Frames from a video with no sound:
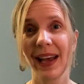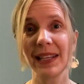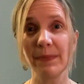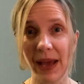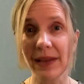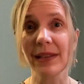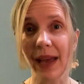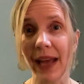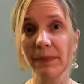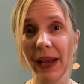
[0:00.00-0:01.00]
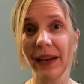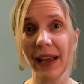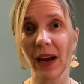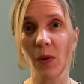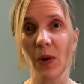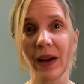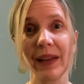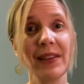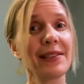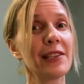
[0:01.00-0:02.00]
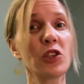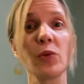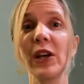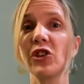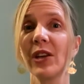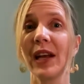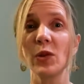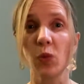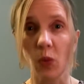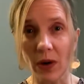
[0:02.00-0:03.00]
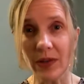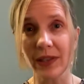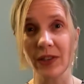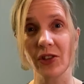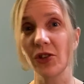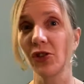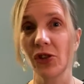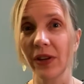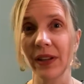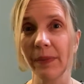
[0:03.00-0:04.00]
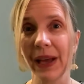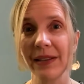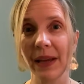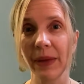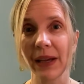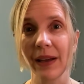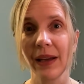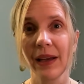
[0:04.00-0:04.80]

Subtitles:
as men to unpaid care work, and this situation has worsened during the pandemic,